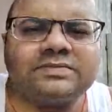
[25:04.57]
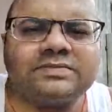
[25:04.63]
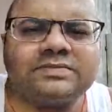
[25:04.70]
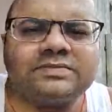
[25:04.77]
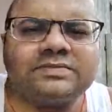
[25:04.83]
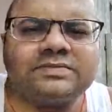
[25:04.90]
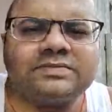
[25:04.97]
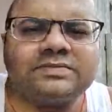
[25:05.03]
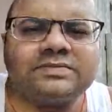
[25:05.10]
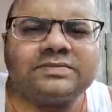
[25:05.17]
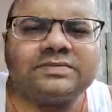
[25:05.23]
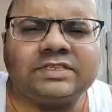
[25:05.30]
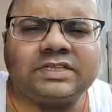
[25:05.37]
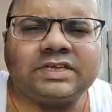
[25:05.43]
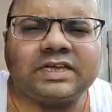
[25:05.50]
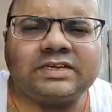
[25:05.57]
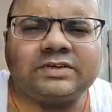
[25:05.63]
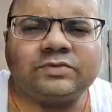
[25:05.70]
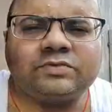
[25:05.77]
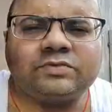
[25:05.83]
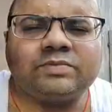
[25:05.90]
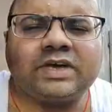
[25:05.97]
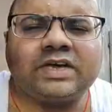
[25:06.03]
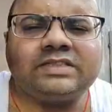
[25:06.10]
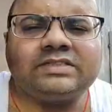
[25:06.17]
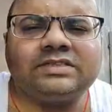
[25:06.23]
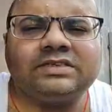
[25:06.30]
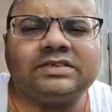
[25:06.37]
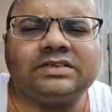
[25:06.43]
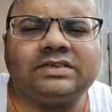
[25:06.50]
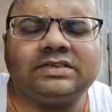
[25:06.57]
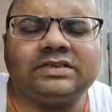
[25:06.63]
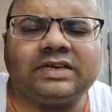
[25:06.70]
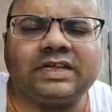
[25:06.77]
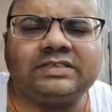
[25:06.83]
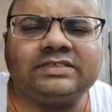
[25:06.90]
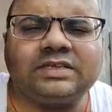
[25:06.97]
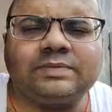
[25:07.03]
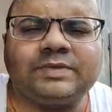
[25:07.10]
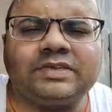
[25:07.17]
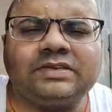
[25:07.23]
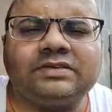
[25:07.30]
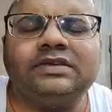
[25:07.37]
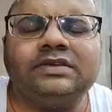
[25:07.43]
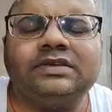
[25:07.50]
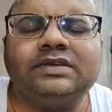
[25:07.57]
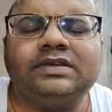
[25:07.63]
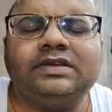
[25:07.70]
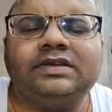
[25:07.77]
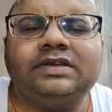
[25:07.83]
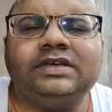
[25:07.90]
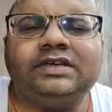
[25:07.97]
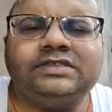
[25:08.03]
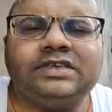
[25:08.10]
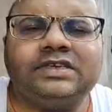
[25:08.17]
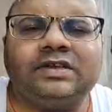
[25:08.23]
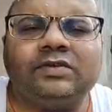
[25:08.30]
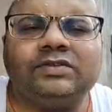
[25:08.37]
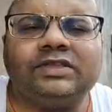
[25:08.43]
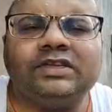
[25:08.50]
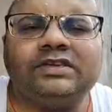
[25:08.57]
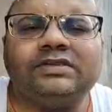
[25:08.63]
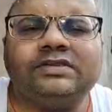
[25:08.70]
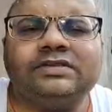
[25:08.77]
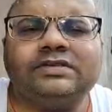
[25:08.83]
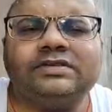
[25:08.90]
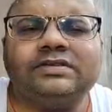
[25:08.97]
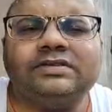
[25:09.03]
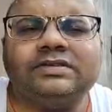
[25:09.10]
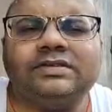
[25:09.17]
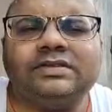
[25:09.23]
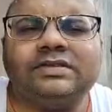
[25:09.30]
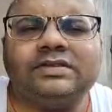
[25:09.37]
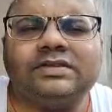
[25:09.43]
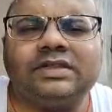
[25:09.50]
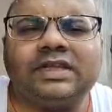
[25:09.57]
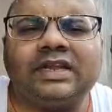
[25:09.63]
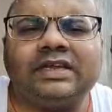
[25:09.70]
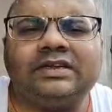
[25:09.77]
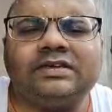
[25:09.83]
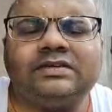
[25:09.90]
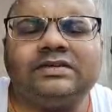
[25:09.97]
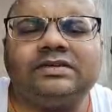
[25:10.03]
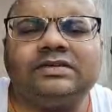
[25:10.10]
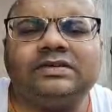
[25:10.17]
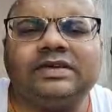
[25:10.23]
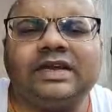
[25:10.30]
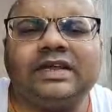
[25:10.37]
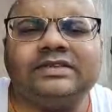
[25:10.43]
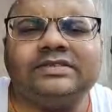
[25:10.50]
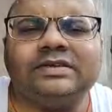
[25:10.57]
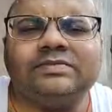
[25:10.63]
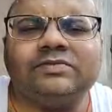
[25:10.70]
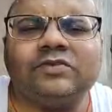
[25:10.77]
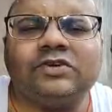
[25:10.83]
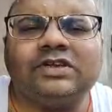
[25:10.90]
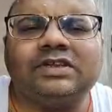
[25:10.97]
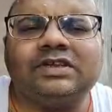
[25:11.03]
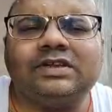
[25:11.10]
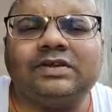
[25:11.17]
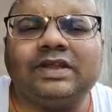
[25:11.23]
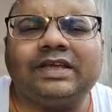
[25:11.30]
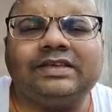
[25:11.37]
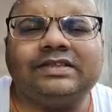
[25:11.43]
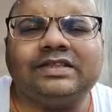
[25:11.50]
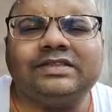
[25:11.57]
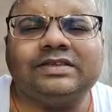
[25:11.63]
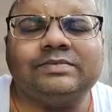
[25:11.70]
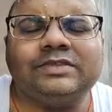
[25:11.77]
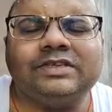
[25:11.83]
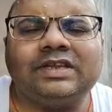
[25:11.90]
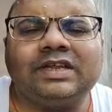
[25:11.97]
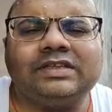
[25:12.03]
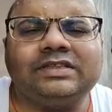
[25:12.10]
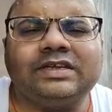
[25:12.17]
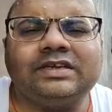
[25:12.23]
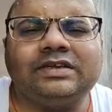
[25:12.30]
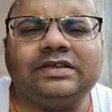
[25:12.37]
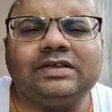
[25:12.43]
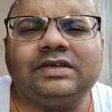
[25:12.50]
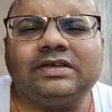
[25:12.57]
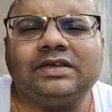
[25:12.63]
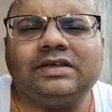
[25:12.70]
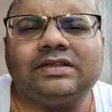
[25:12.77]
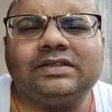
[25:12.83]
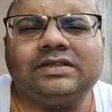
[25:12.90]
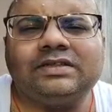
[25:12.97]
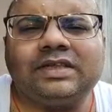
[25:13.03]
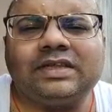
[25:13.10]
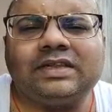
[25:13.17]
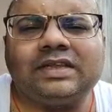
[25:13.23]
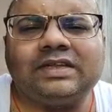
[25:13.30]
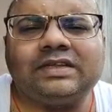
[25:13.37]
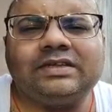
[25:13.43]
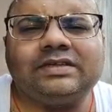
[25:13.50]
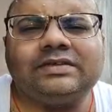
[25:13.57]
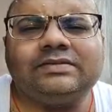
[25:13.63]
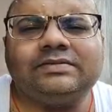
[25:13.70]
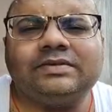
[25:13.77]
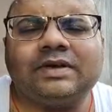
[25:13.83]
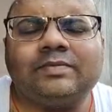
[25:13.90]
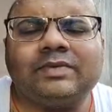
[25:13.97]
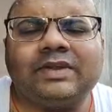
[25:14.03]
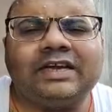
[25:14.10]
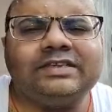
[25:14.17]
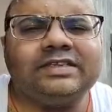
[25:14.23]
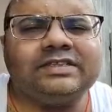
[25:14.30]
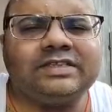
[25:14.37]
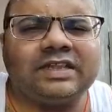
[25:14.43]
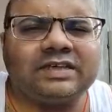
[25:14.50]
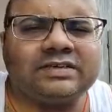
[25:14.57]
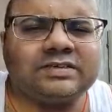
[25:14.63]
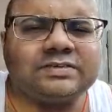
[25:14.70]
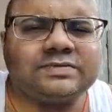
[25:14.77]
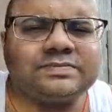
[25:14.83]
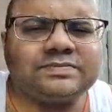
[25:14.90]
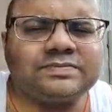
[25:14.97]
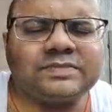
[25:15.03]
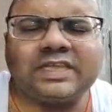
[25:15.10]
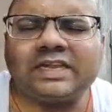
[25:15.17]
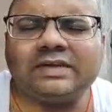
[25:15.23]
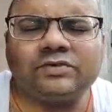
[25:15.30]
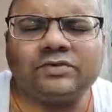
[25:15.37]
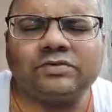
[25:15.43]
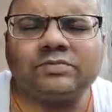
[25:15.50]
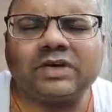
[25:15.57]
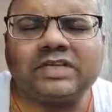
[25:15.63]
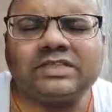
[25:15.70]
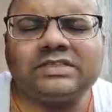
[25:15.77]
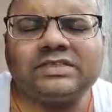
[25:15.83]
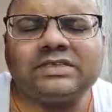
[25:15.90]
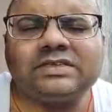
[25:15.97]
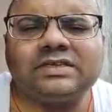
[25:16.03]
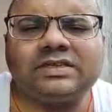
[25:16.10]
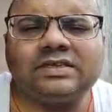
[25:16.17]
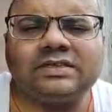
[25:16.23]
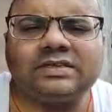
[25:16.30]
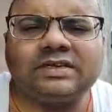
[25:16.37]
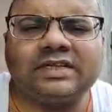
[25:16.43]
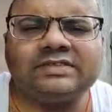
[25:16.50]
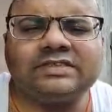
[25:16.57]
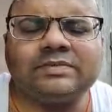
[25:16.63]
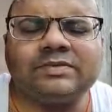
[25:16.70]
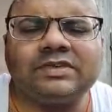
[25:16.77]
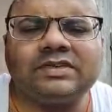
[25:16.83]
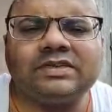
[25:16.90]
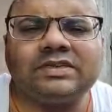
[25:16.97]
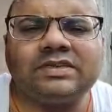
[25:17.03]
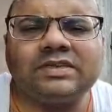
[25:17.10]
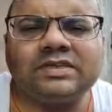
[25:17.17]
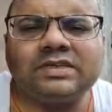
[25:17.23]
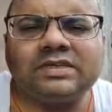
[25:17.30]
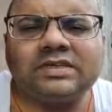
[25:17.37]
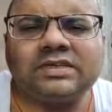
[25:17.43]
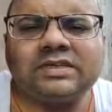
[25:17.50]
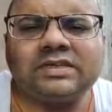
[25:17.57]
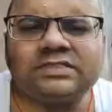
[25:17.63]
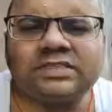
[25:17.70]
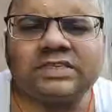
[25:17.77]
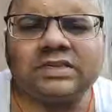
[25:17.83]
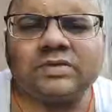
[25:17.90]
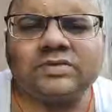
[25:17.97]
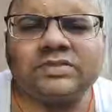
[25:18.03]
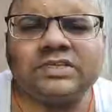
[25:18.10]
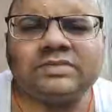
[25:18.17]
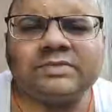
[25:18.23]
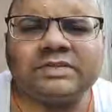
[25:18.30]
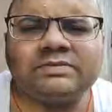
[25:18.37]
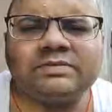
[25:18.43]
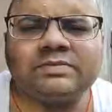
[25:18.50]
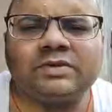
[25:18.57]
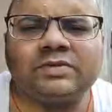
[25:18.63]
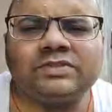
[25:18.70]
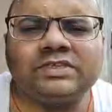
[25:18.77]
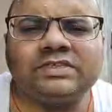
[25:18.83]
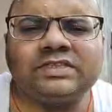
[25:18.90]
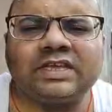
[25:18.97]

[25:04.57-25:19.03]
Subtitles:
So I came at the, I took bath, dressed up in clothing, then I drank some water, like something like that. Then I applied the tilak. Then I took bath, dressed up in easy clothing, minimum clothing.